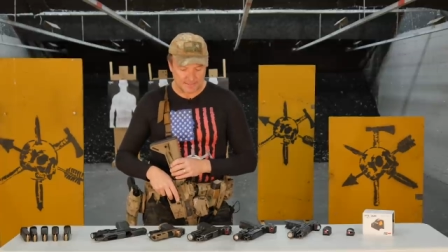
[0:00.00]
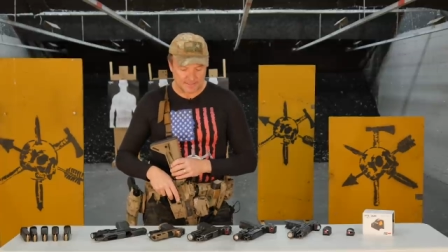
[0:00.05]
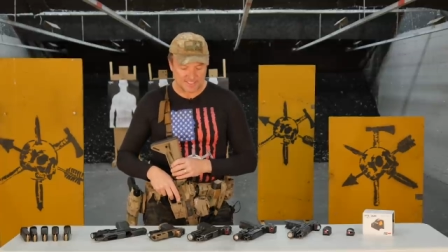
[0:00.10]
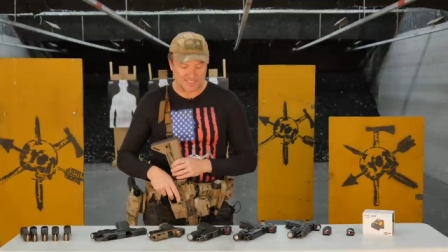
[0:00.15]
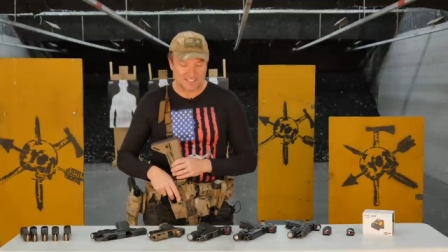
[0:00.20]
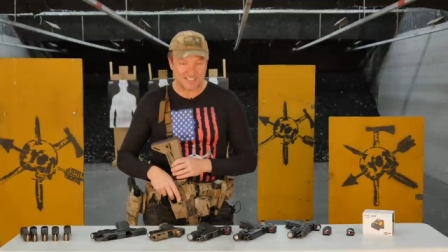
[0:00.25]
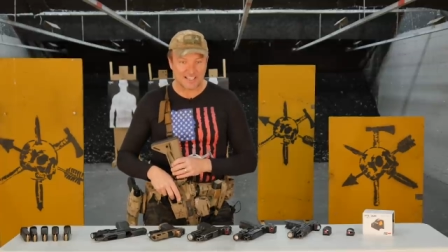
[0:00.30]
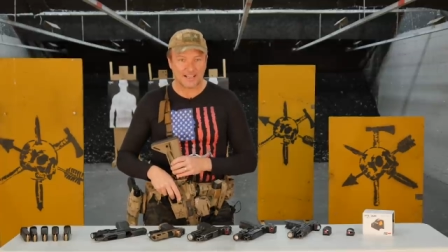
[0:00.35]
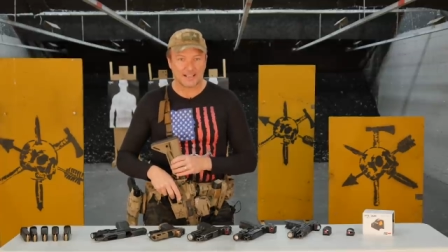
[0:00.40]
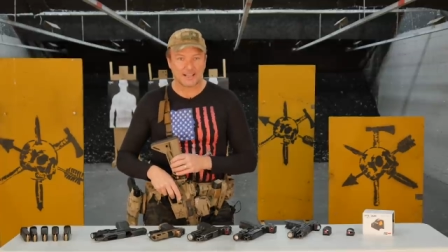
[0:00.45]

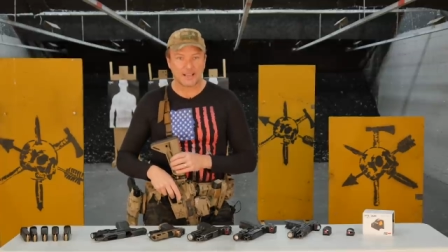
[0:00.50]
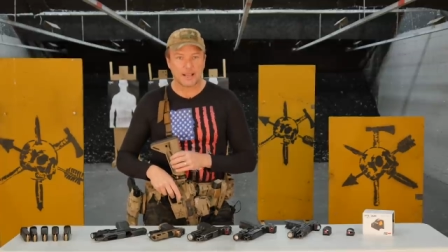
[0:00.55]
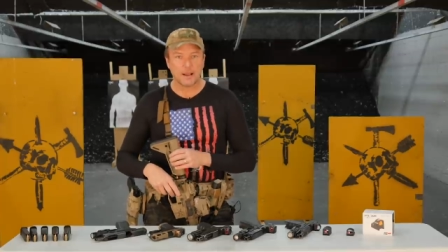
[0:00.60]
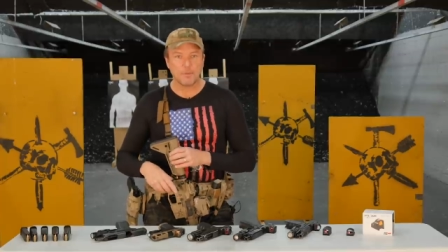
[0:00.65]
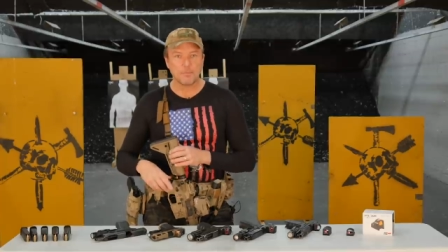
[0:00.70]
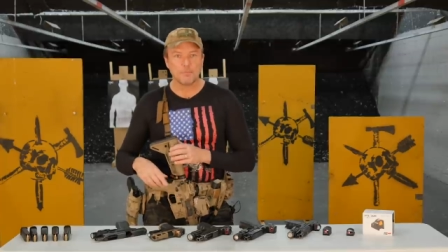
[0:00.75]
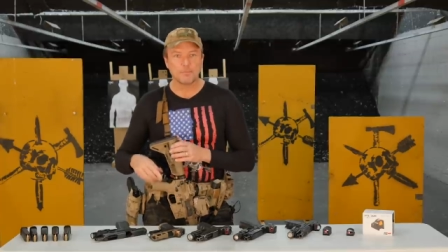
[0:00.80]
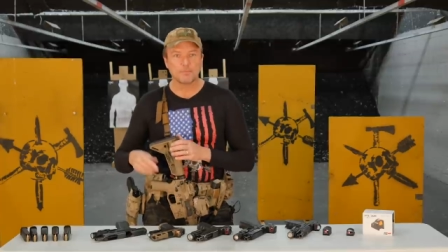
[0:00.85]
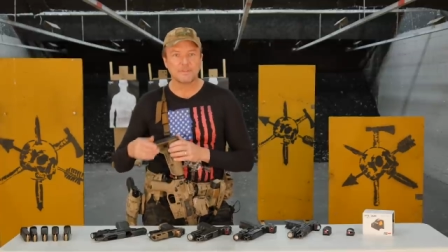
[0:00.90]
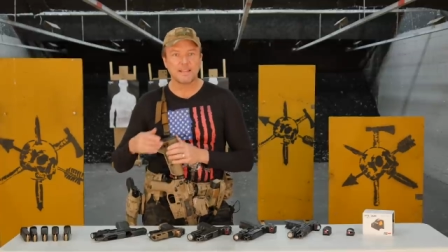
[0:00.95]
SIG.
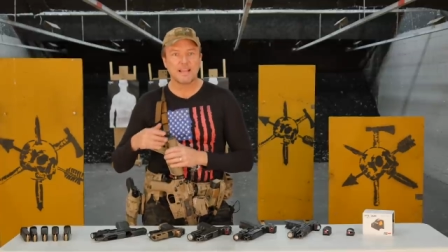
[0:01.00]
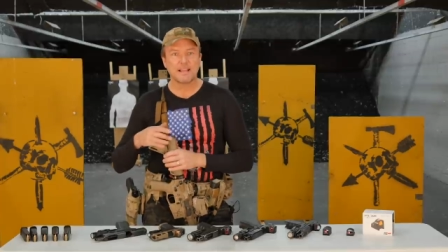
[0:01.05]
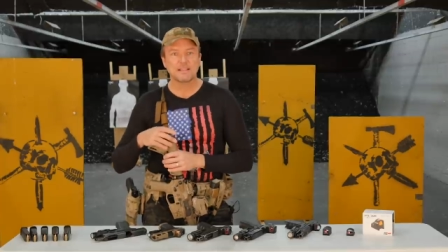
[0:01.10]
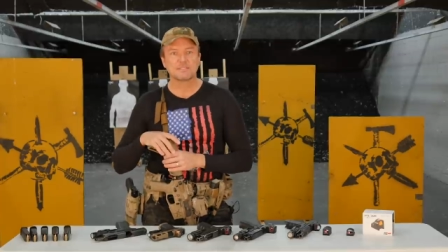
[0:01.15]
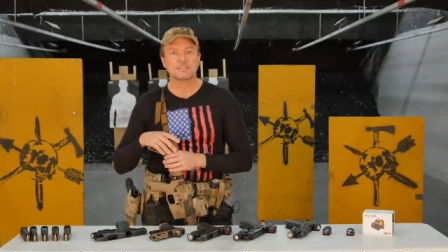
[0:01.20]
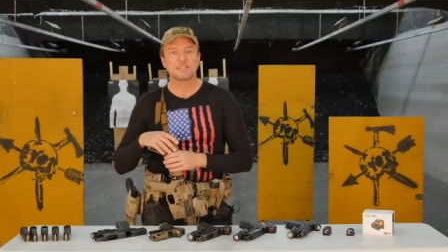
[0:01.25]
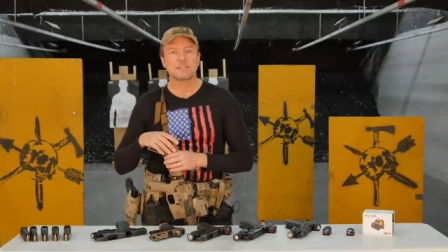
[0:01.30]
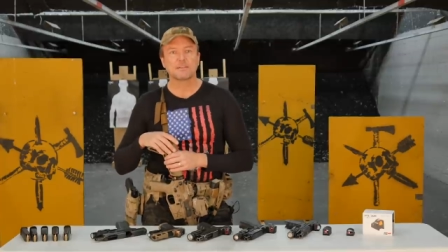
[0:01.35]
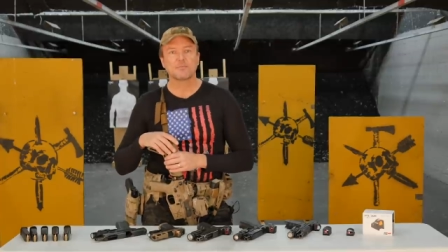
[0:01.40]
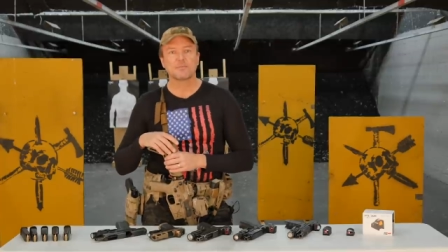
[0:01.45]
I'm
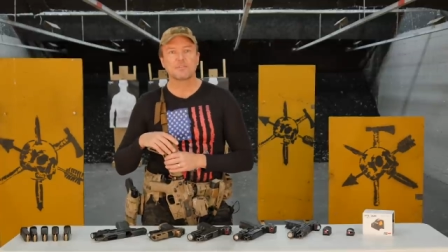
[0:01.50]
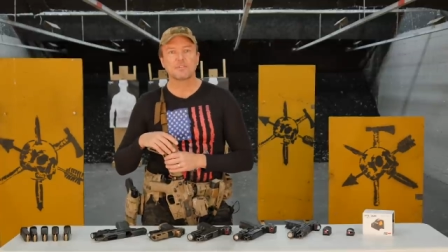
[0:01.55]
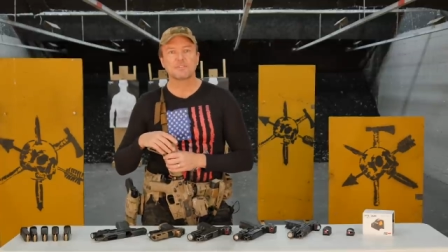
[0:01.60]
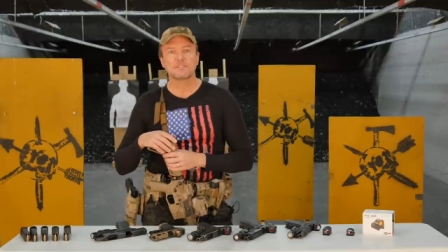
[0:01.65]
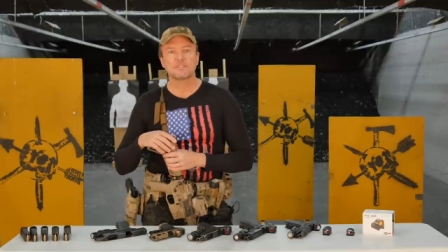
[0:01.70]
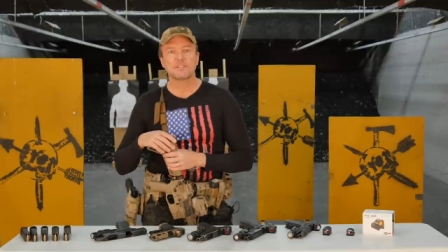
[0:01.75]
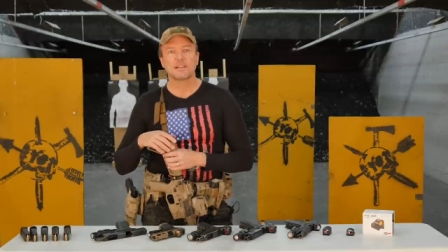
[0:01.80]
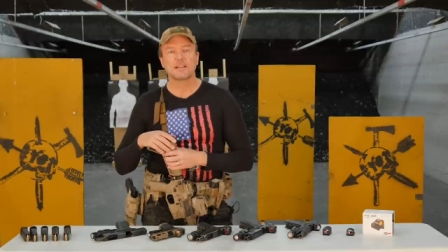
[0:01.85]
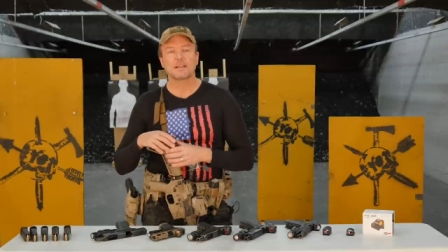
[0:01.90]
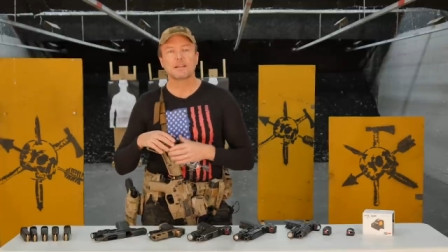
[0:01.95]
testing for
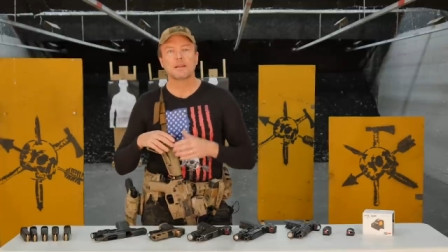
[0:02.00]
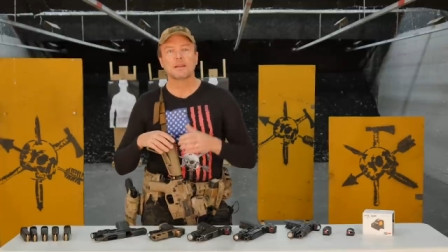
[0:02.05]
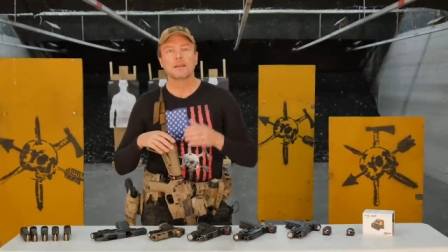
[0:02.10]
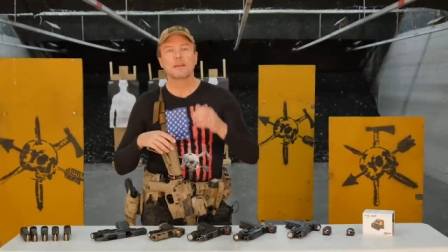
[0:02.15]
SIG.